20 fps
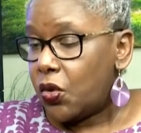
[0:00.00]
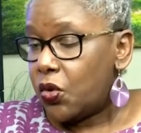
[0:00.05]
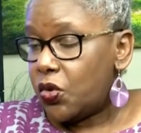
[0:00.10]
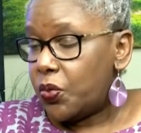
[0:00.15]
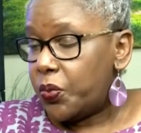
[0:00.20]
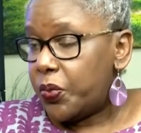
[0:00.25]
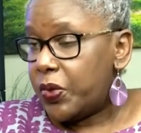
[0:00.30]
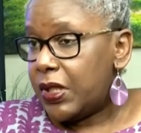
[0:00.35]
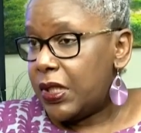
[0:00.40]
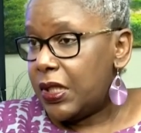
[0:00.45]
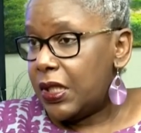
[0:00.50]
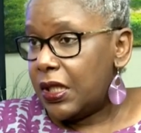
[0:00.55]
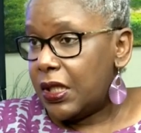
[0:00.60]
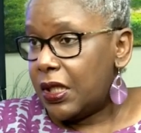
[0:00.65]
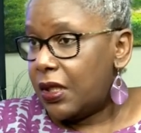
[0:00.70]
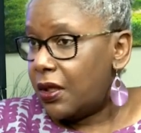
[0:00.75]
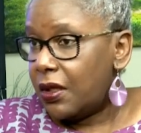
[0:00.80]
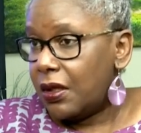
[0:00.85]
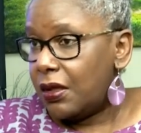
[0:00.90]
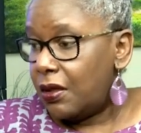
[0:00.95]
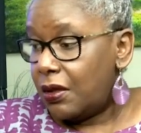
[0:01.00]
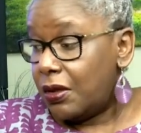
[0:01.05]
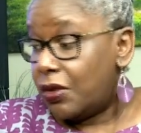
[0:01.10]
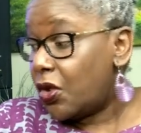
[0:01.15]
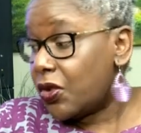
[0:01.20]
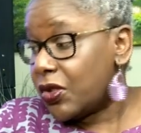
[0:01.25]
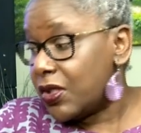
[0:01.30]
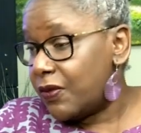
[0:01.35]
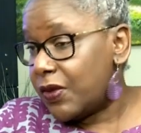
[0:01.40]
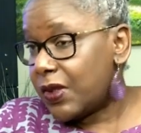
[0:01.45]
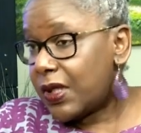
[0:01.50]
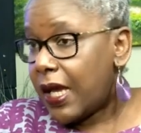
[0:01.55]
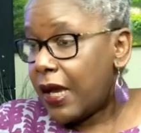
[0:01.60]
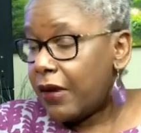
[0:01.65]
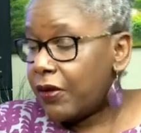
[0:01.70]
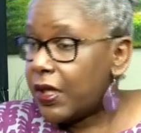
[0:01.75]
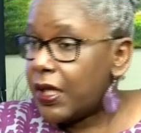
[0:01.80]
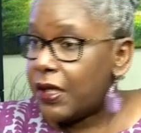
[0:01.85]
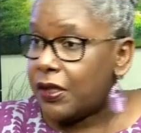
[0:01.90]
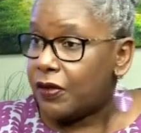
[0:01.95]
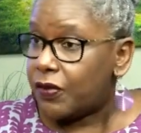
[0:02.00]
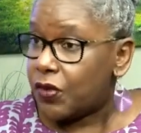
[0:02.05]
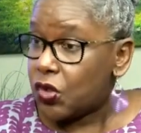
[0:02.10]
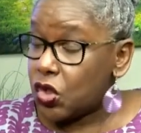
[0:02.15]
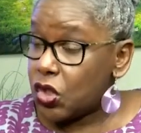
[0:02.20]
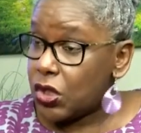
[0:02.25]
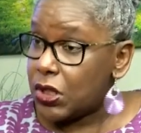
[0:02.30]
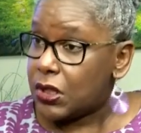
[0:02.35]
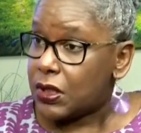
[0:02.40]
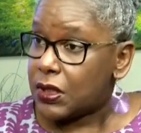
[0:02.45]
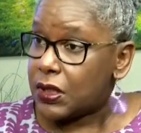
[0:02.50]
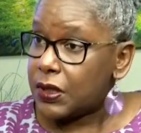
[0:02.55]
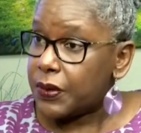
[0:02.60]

could be not even carry any of the genes.